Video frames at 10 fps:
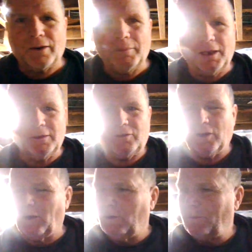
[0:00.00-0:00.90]
I mean?
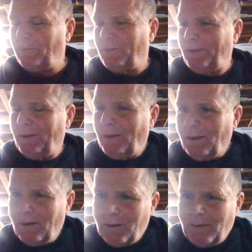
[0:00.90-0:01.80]
So
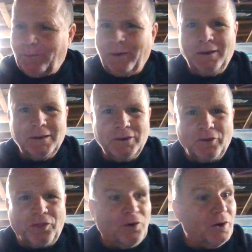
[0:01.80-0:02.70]
putting a little
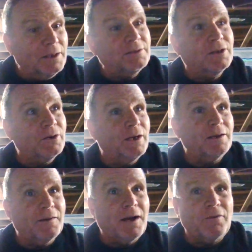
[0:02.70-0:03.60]
thought into it,
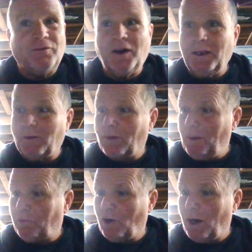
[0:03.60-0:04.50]
and I'll find the
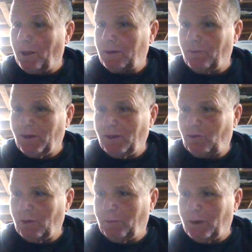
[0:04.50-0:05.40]
right product
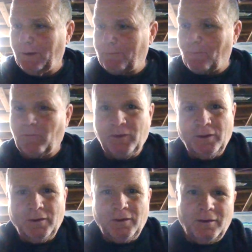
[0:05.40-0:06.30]
eventually. But
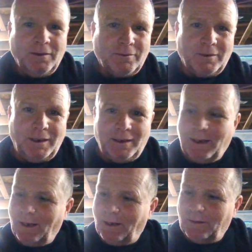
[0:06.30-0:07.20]
right
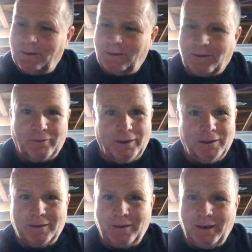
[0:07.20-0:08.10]
now,
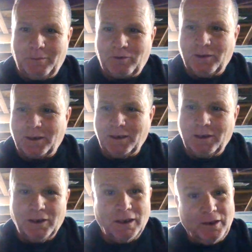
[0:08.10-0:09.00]
Gorilla Tape's looking
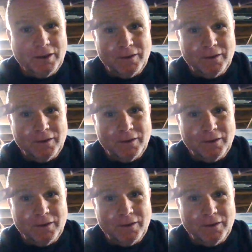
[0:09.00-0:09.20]
good.